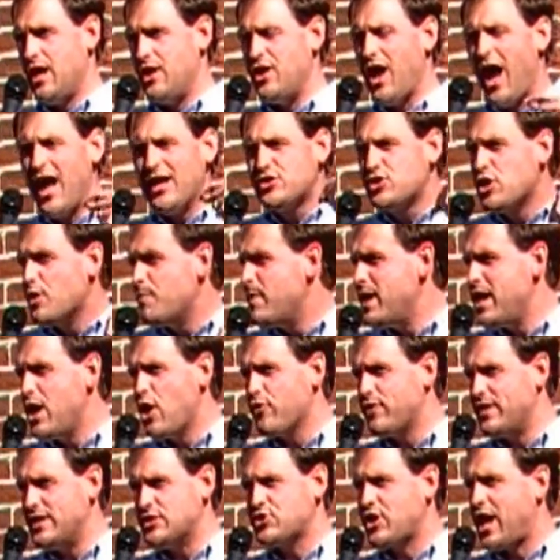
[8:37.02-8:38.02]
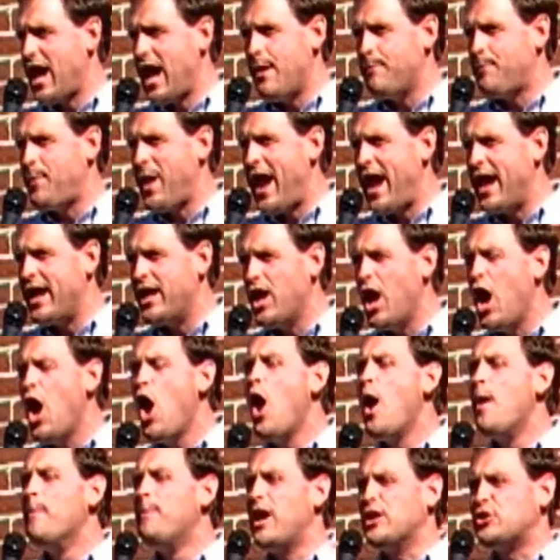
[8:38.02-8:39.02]
not to me or this campaign,
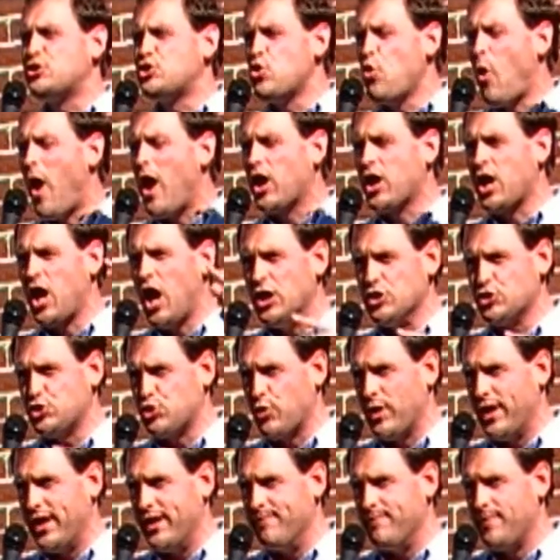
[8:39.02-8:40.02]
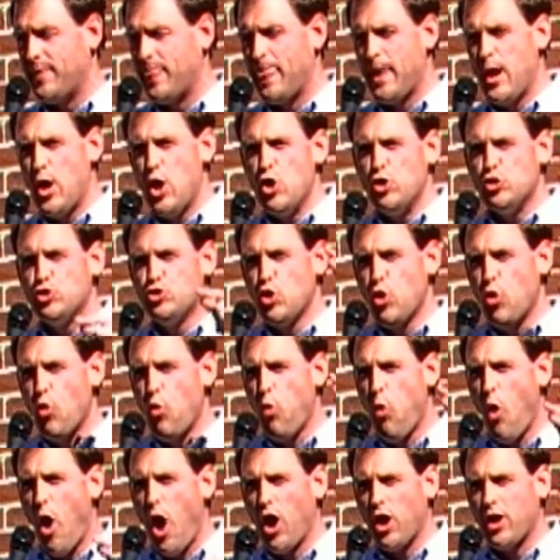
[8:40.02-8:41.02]
but to our country, to
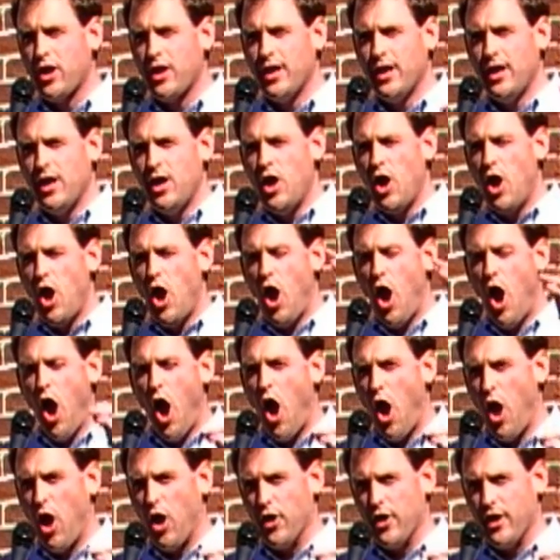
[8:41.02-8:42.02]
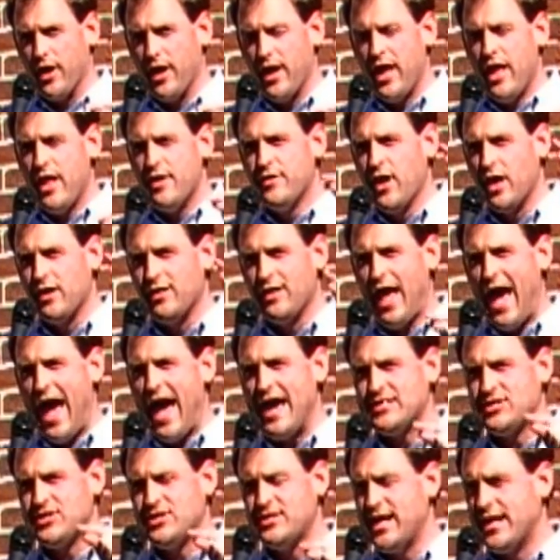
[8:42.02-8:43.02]
work hard the
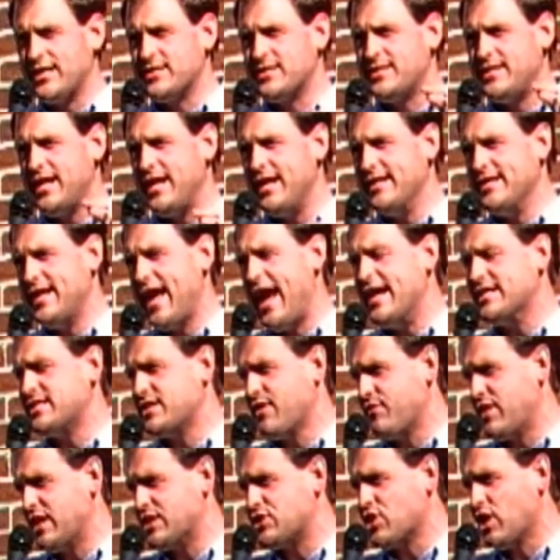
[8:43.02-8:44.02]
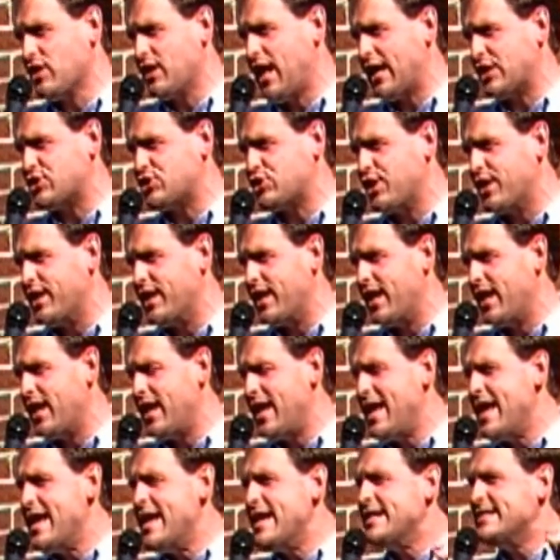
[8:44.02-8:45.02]
last 16 days of this election.
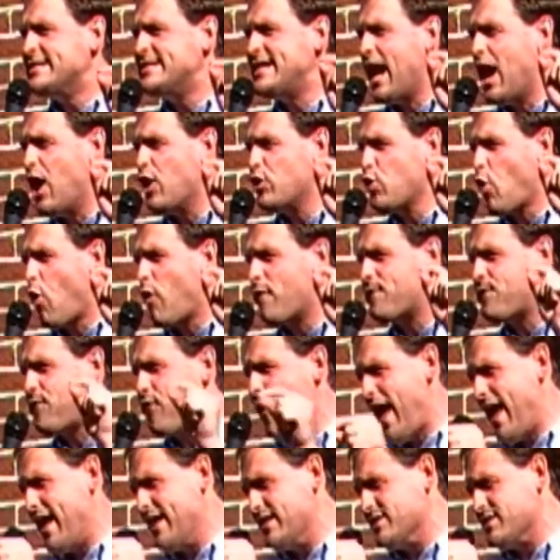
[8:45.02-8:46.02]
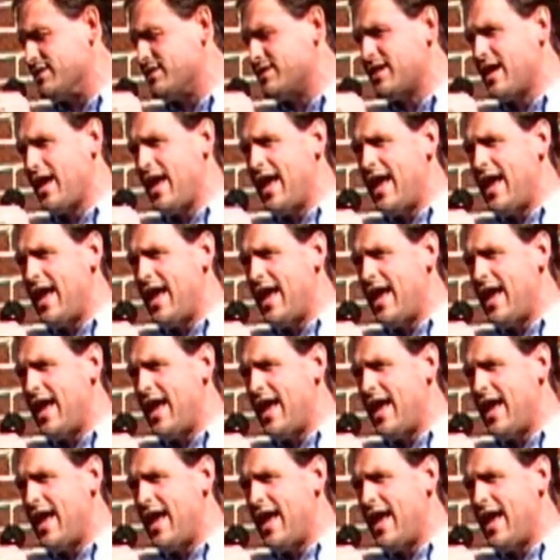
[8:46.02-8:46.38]
Tell your friends,